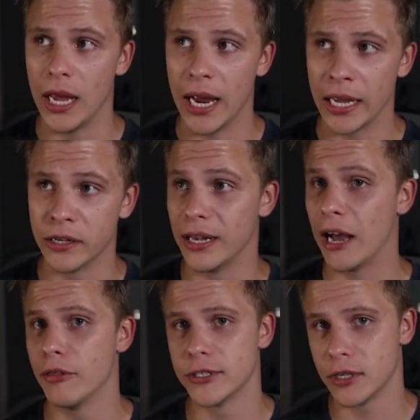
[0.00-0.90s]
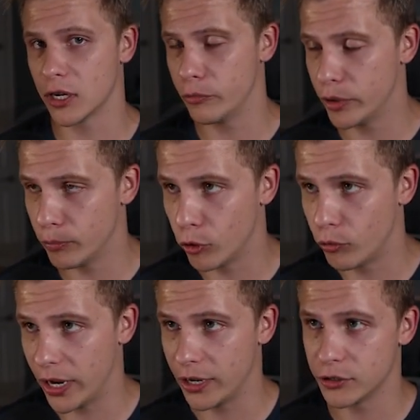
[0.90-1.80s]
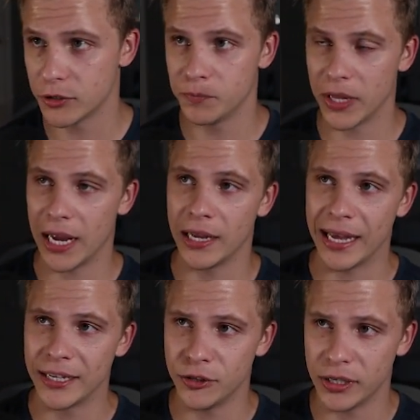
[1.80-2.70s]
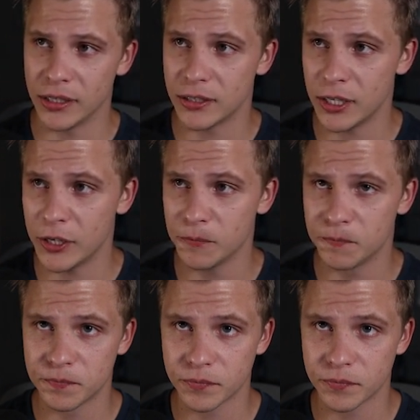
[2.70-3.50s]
and allow the stock a bit more range. And as you can see,